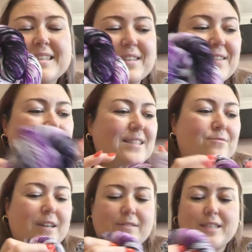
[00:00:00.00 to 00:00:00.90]
so it's
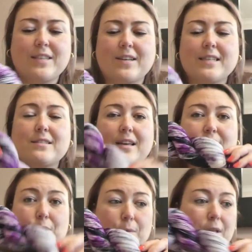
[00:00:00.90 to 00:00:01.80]
really really nice
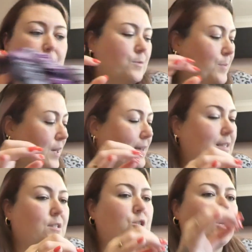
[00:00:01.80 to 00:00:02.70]
two of those will be
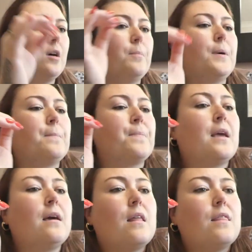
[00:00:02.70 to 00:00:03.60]
going in the shop
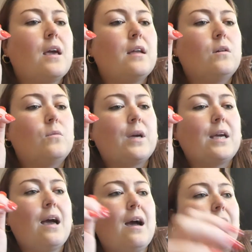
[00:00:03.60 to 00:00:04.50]
then
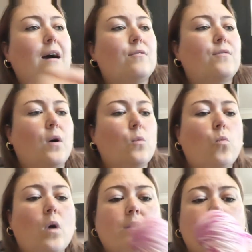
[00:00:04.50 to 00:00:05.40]
we have
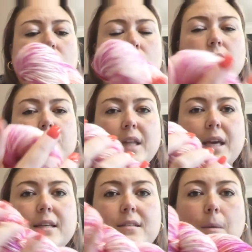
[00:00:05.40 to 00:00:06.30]
one of
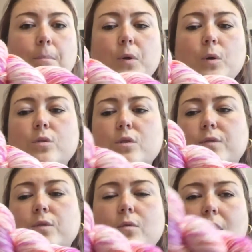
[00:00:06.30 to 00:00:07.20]
these
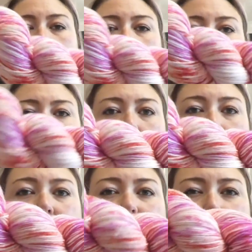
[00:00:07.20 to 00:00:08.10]
beautiful red
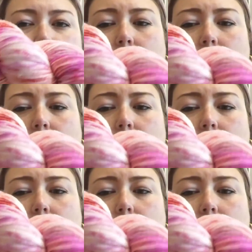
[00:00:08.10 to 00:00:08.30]
and pinks it's